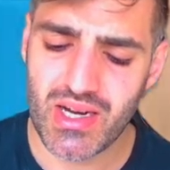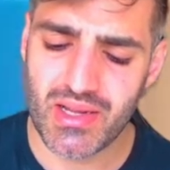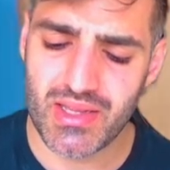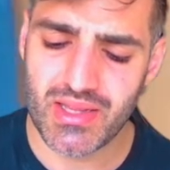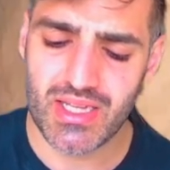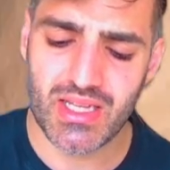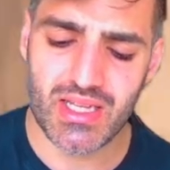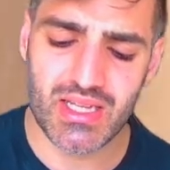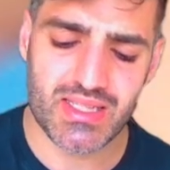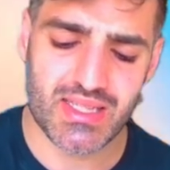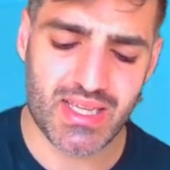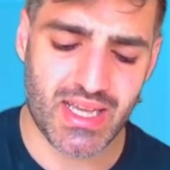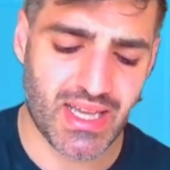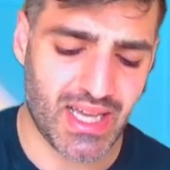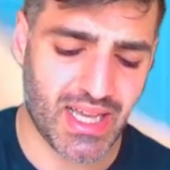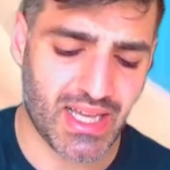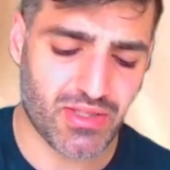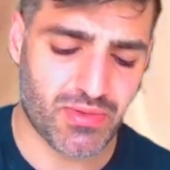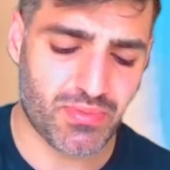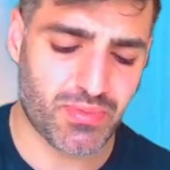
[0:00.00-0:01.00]
did is I
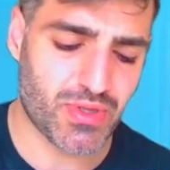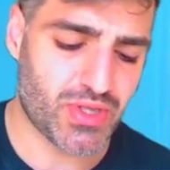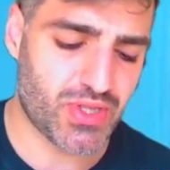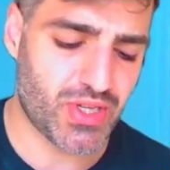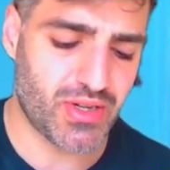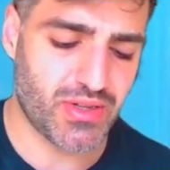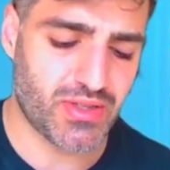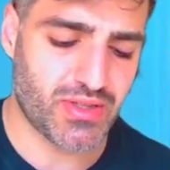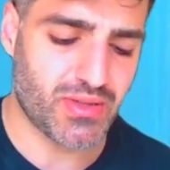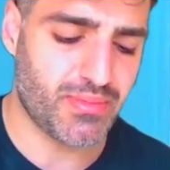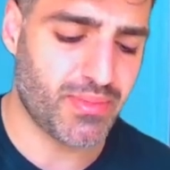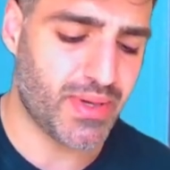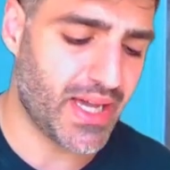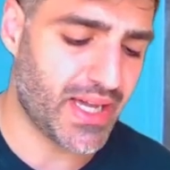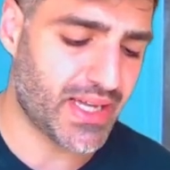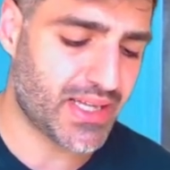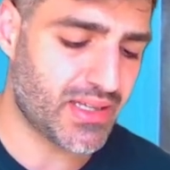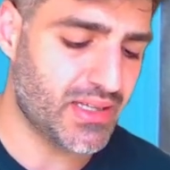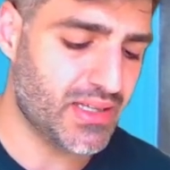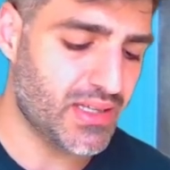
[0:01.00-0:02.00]
had to put Sheraton
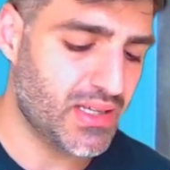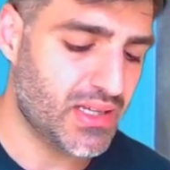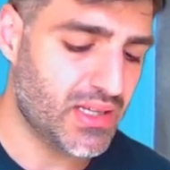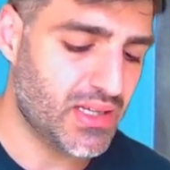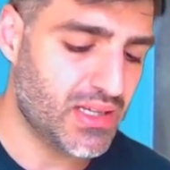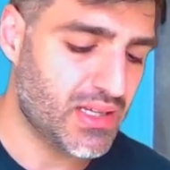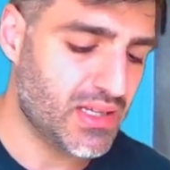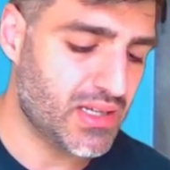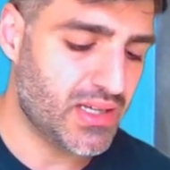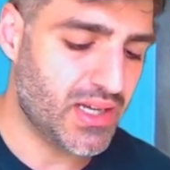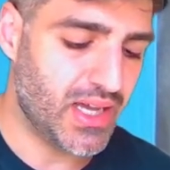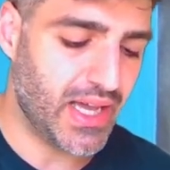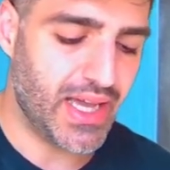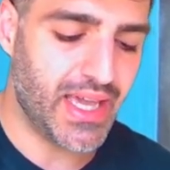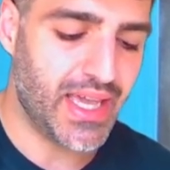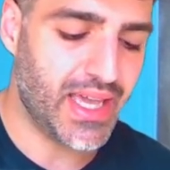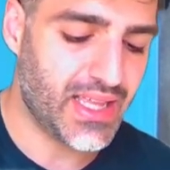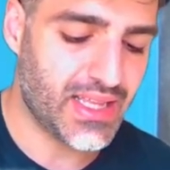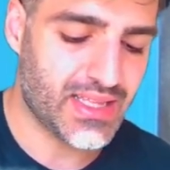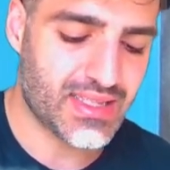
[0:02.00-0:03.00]
back.
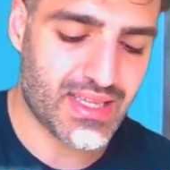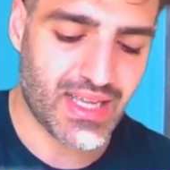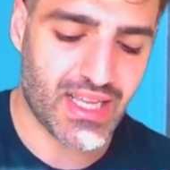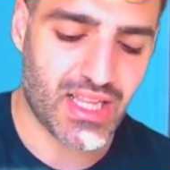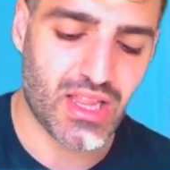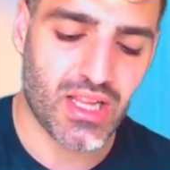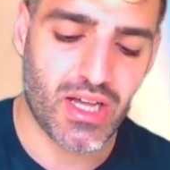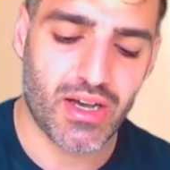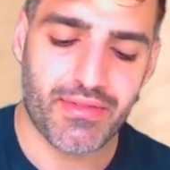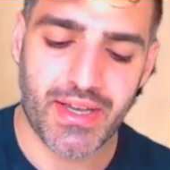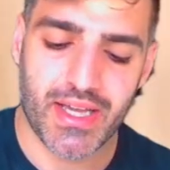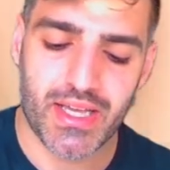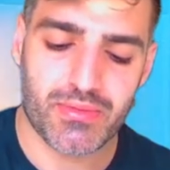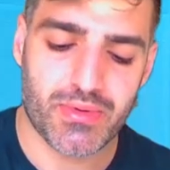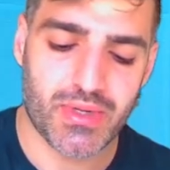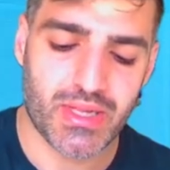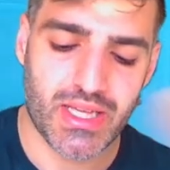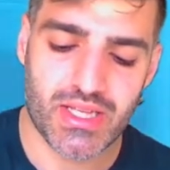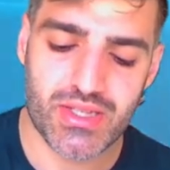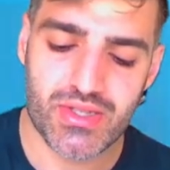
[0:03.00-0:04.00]
It's like a love-hate
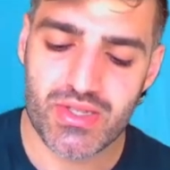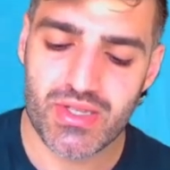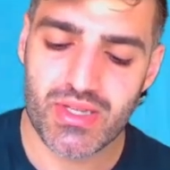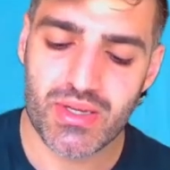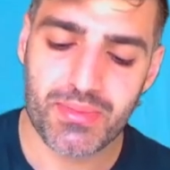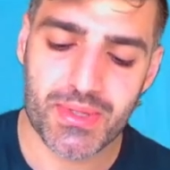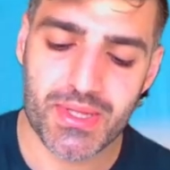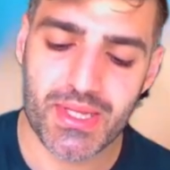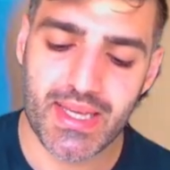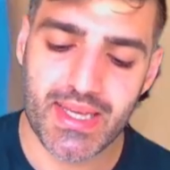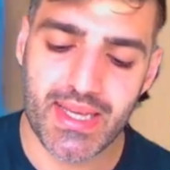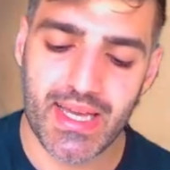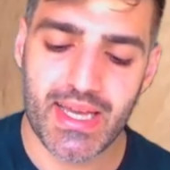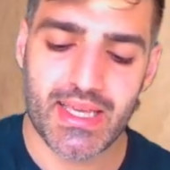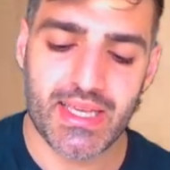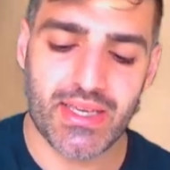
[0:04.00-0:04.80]
relationship with that guy. You